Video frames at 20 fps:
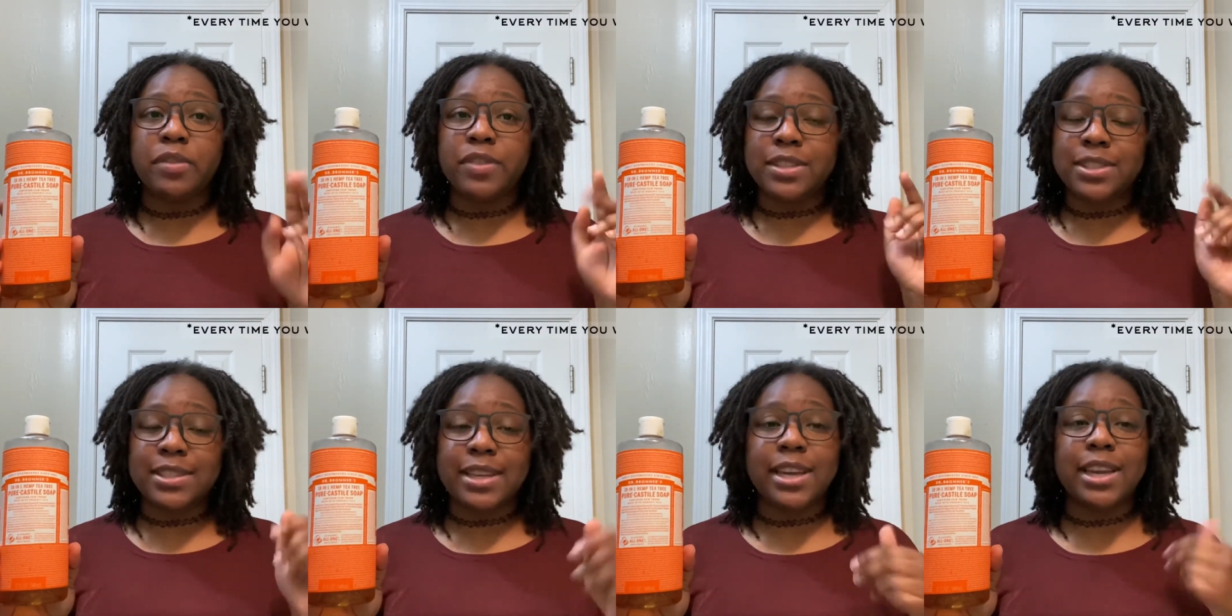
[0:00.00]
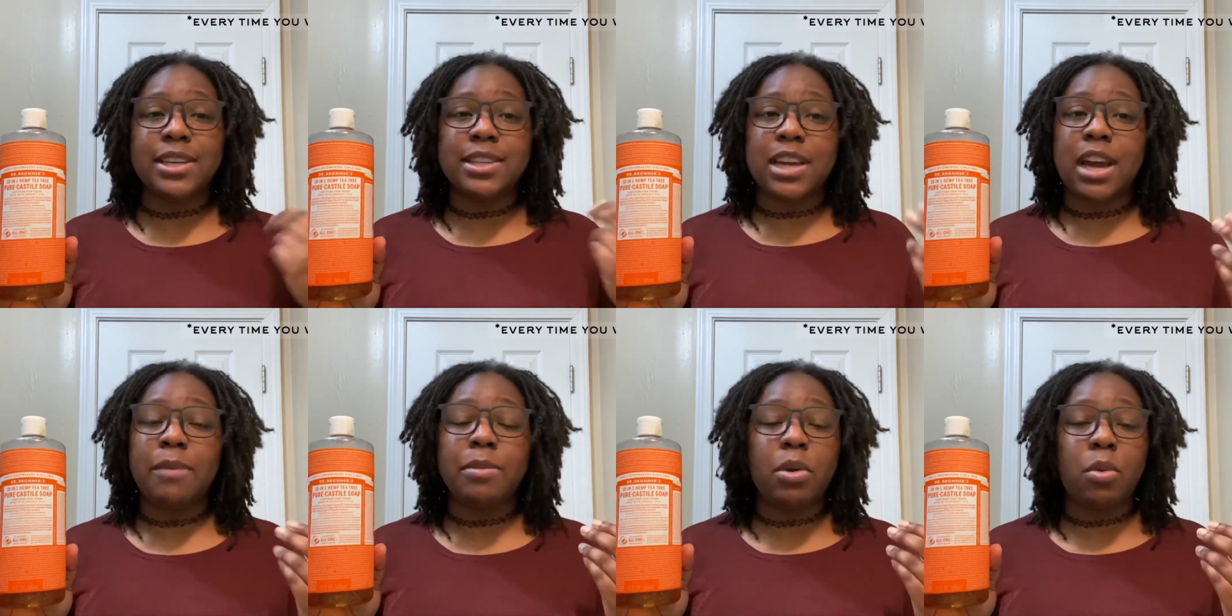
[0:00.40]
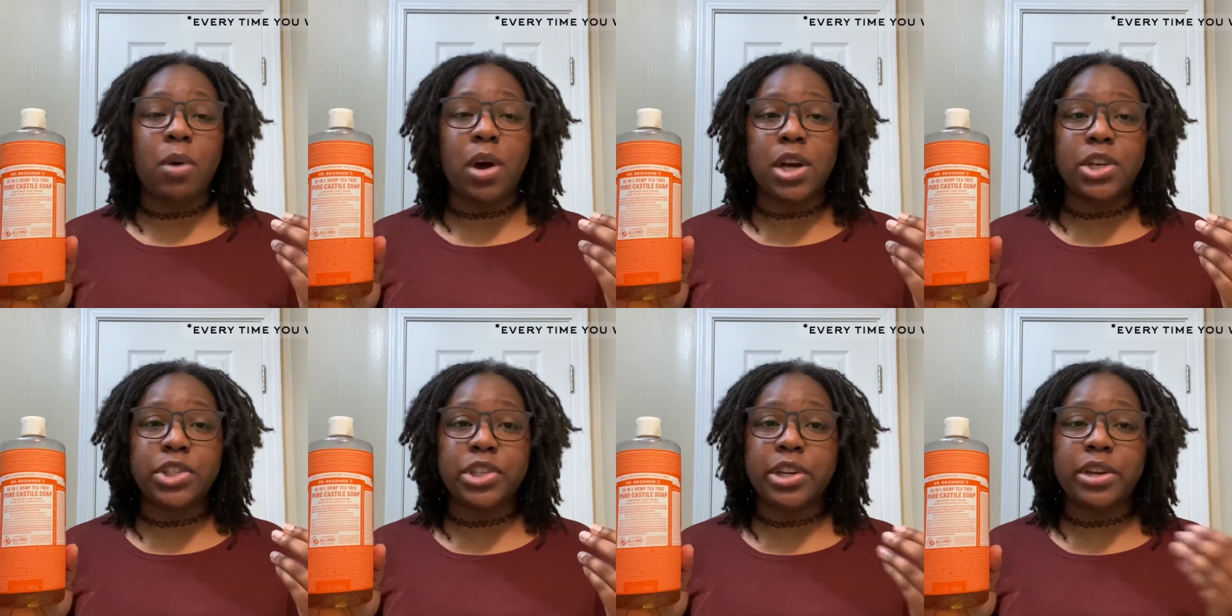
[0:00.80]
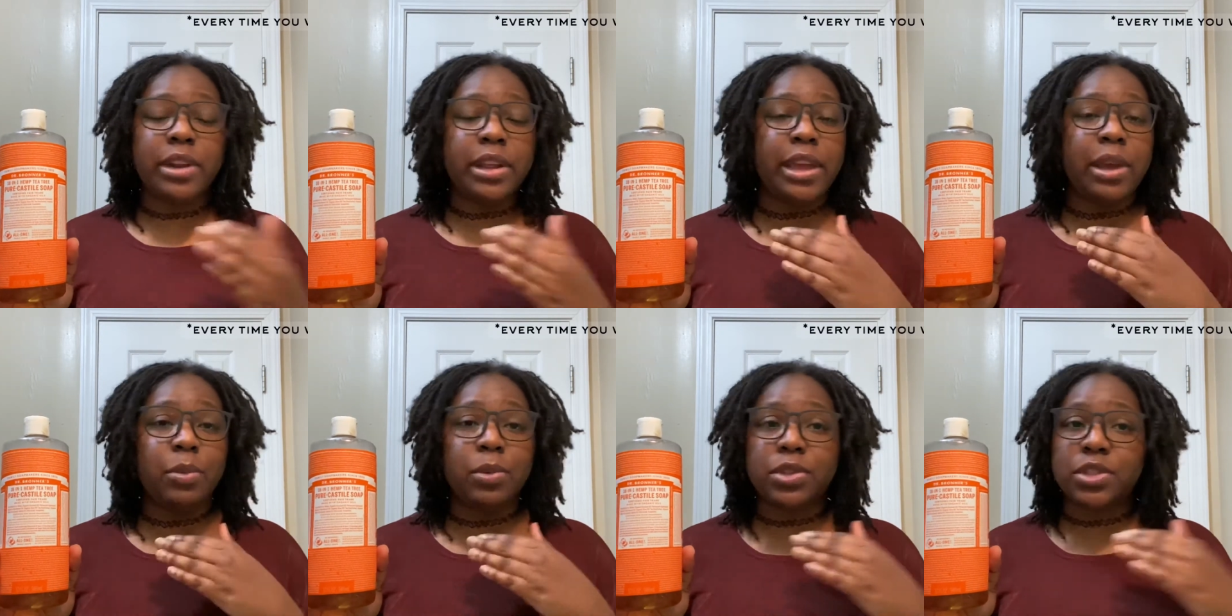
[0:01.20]
The second time you wash
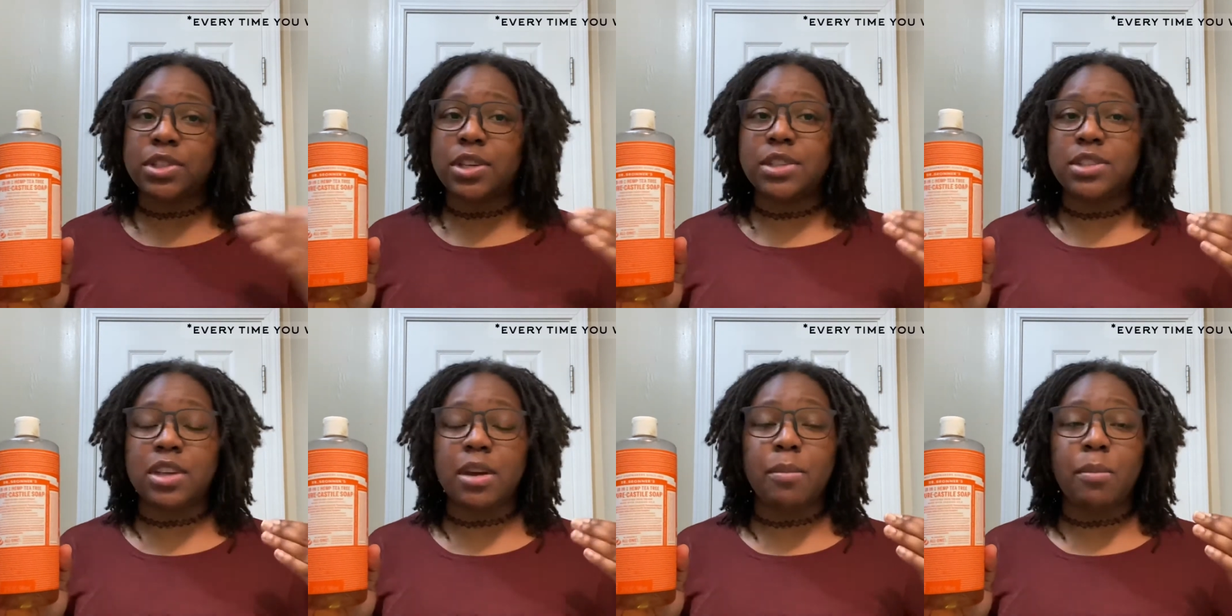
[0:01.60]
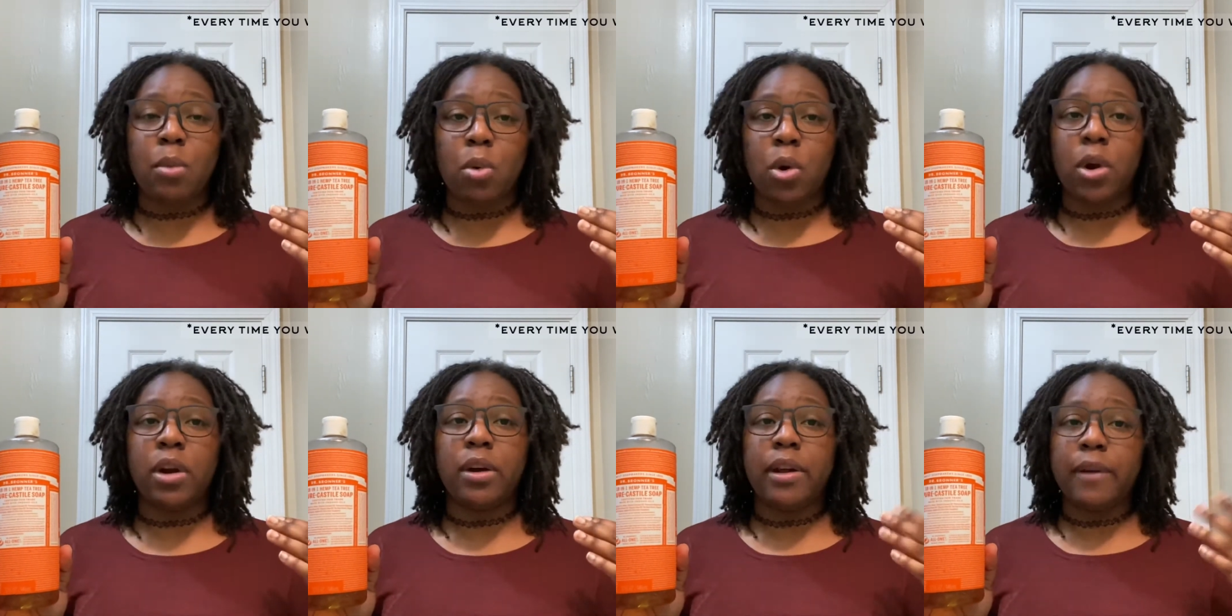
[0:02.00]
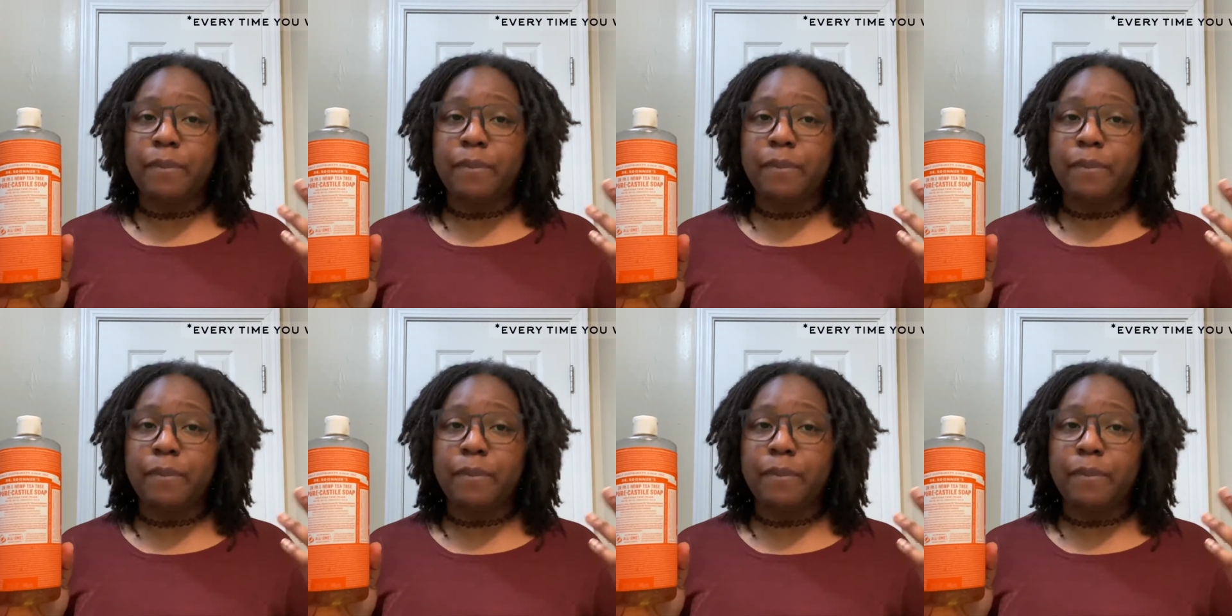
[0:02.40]
it will suds up more.